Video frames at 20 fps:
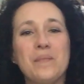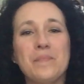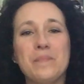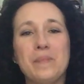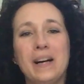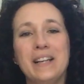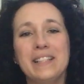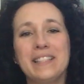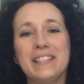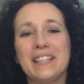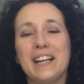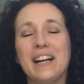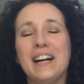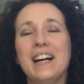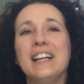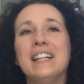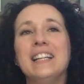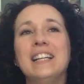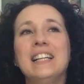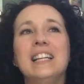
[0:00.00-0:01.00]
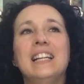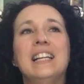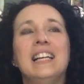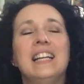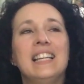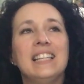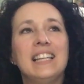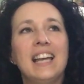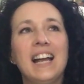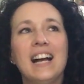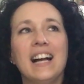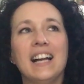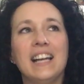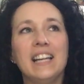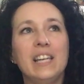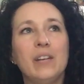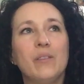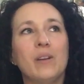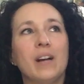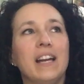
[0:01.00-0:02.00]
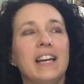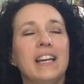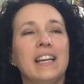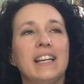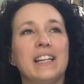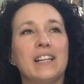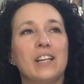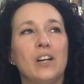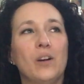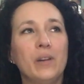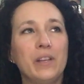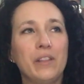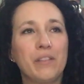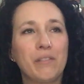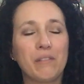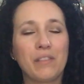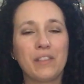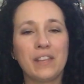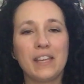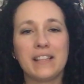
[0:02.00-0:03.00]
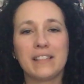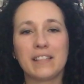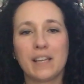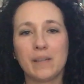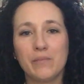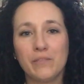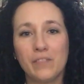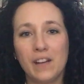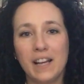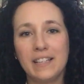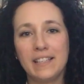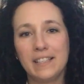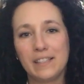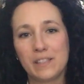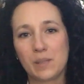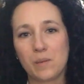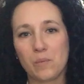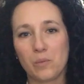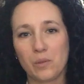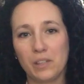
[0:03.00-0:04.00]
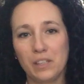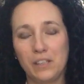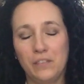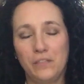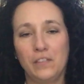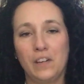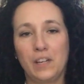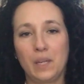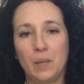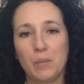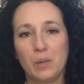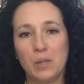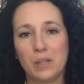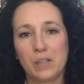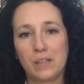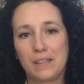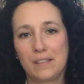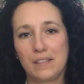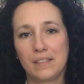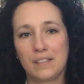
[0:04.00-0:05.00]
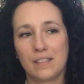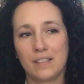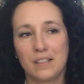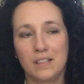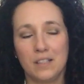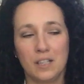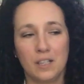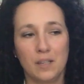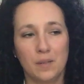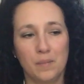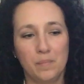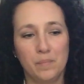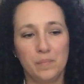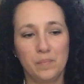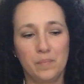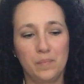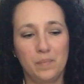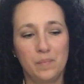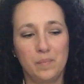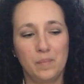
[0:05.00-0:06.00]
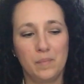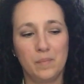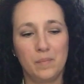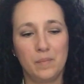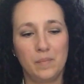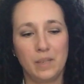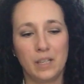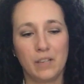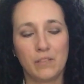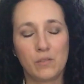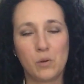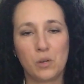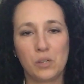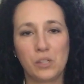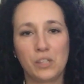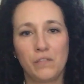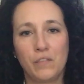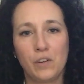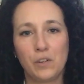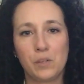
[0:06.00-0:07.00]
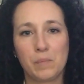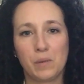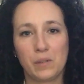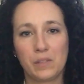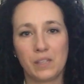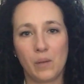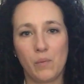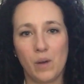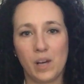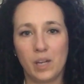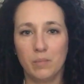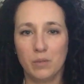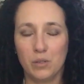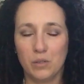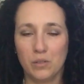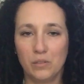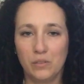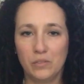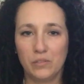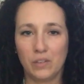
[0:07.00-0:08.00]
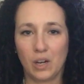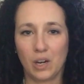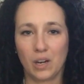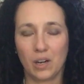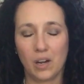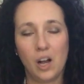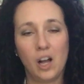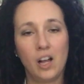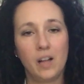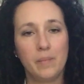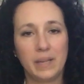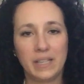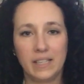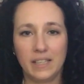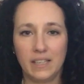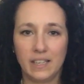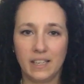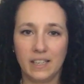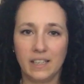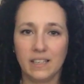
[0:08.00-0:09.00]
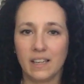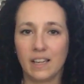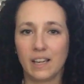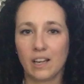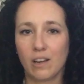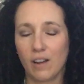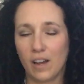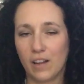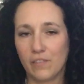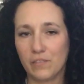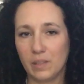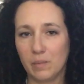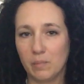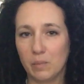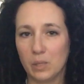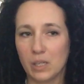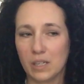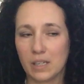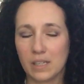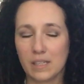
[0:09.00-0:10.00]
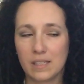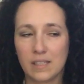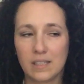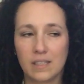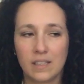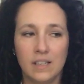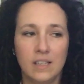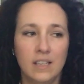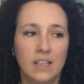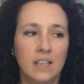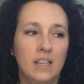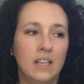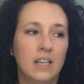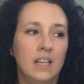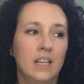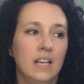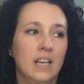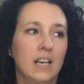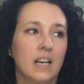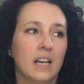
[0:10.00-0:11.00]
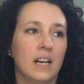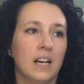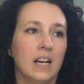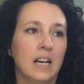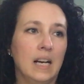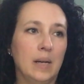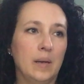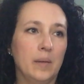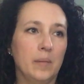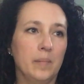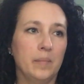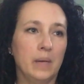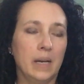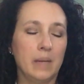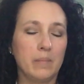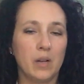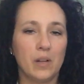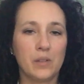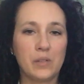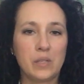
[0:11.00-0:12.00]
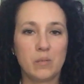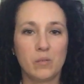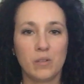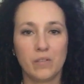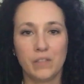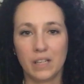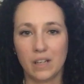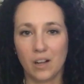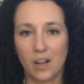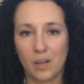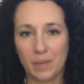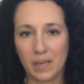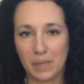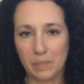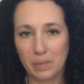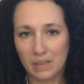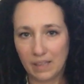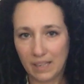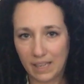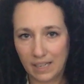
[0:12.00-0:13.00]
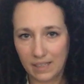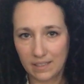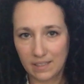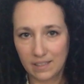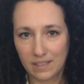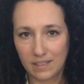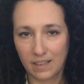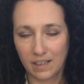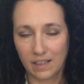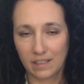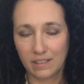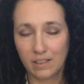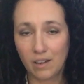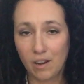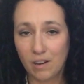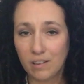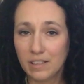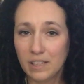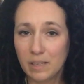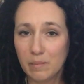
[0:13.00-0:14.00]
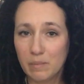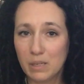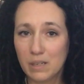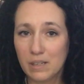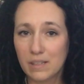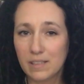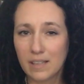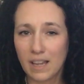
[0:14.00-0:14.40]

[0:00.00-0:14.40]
But anyway, going through things, I'm finding some really funny books. And of course, the first books I want to move are all my knitting and crafting books. I'm also moving all my plant and gardening books.